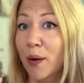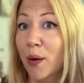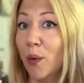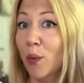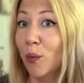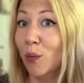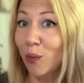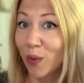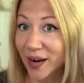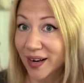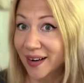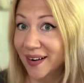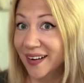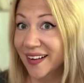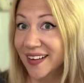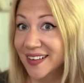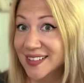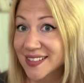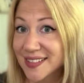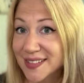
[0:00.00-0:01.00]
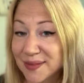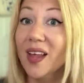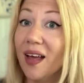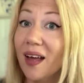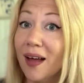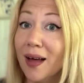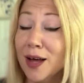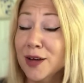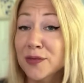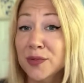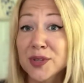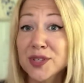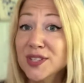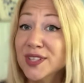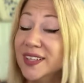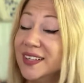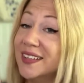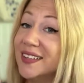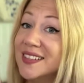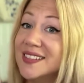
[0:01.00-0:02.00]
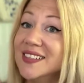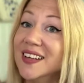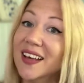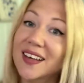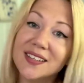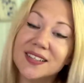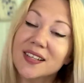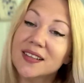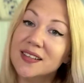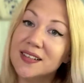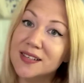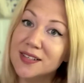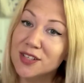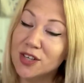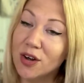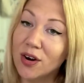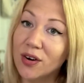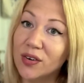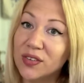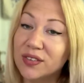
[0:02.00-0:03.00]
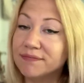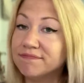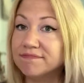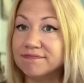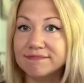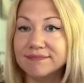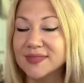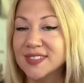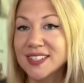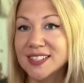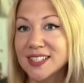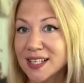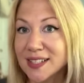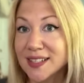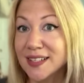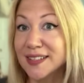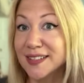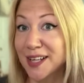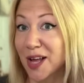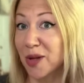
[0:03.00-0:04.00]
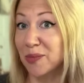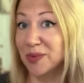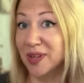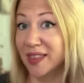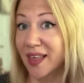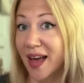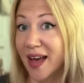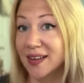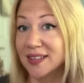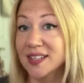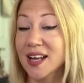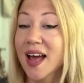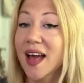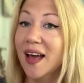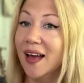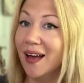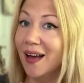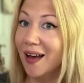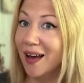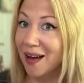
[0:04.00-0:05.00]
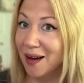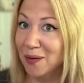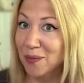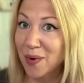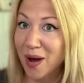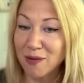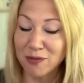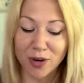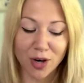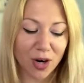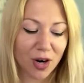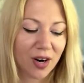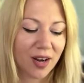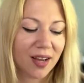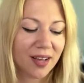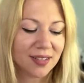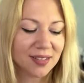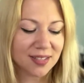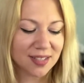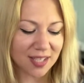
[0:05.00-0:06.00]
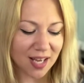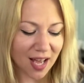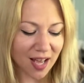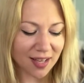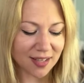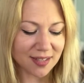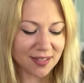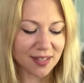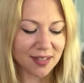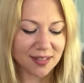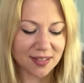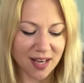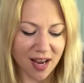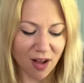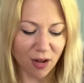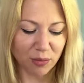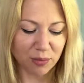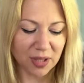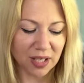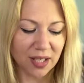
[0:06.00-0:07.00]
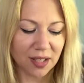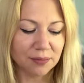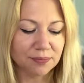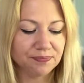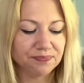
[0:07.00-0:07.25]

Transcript: what it is. Unfortunately, in this case, this yarn doesn't tell me that. However, it does tell me